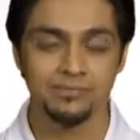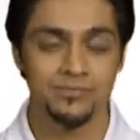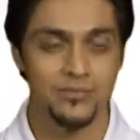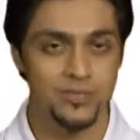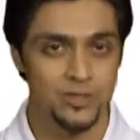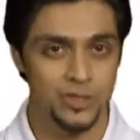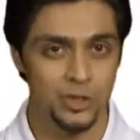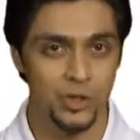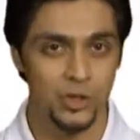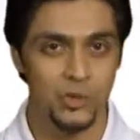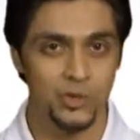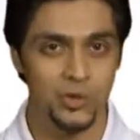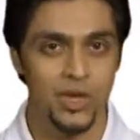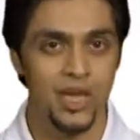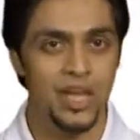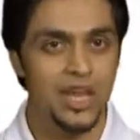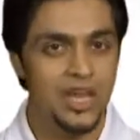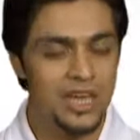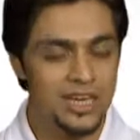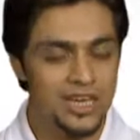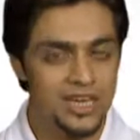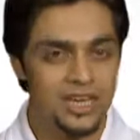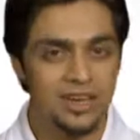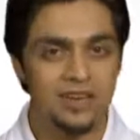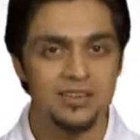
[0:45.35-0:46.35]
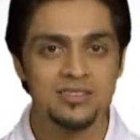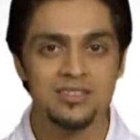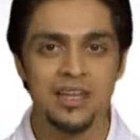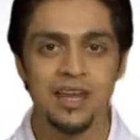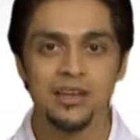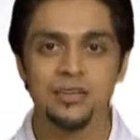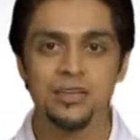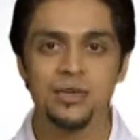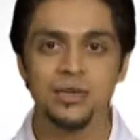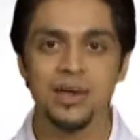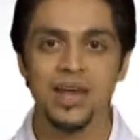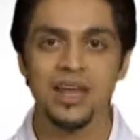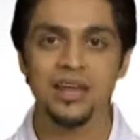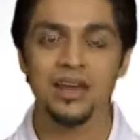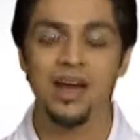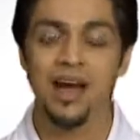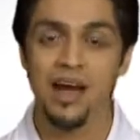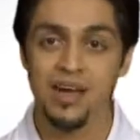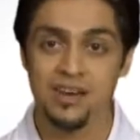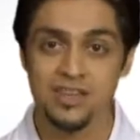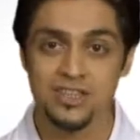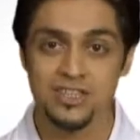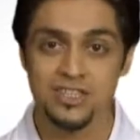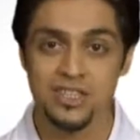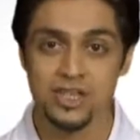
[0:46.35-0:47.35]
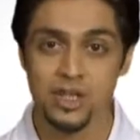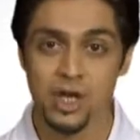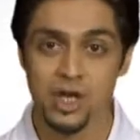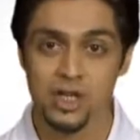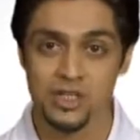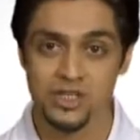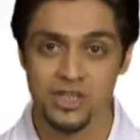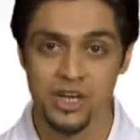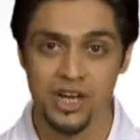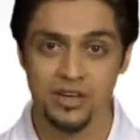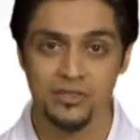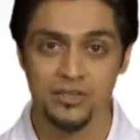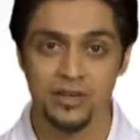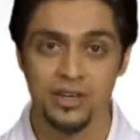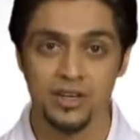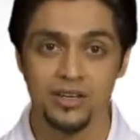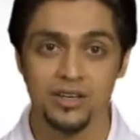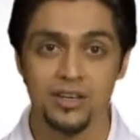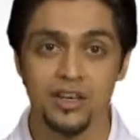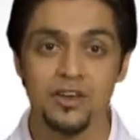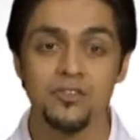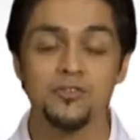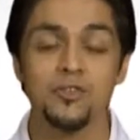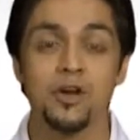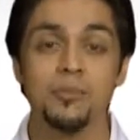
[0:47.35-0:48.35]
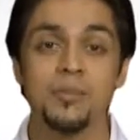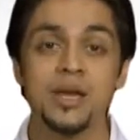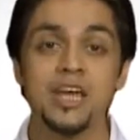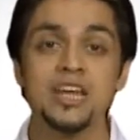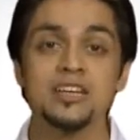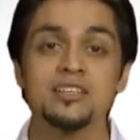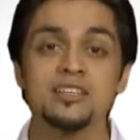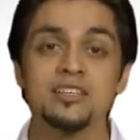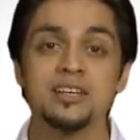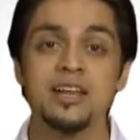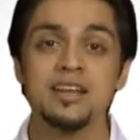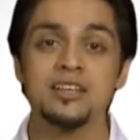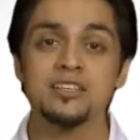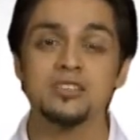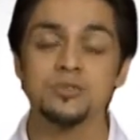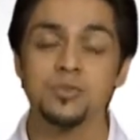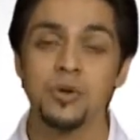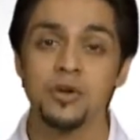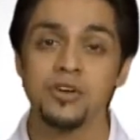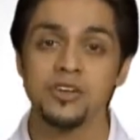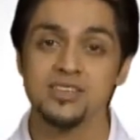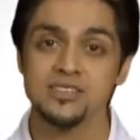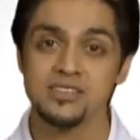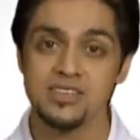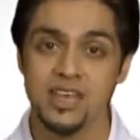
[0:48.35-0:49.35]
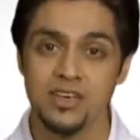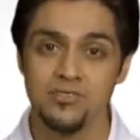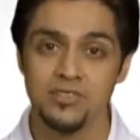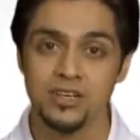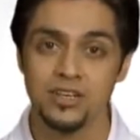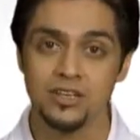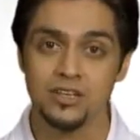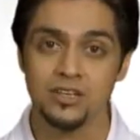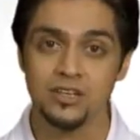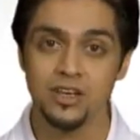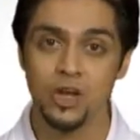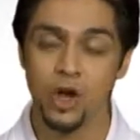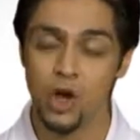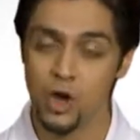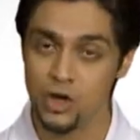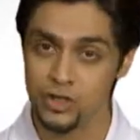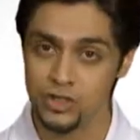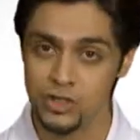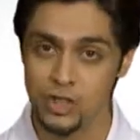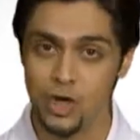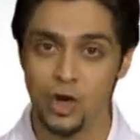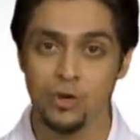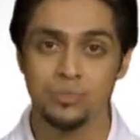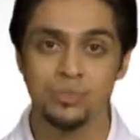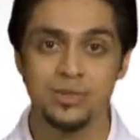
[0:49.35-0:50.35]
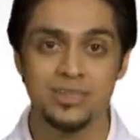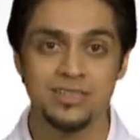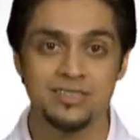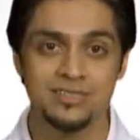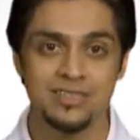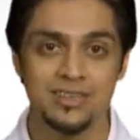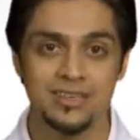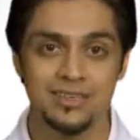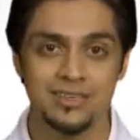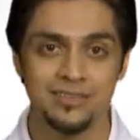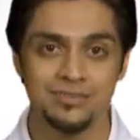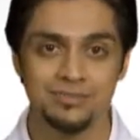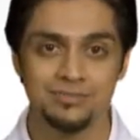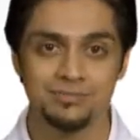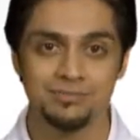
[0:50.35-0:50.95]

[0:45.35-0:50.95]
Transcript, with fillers: So, here's how you can uninstall Java from Internet Explorer seven on your P C.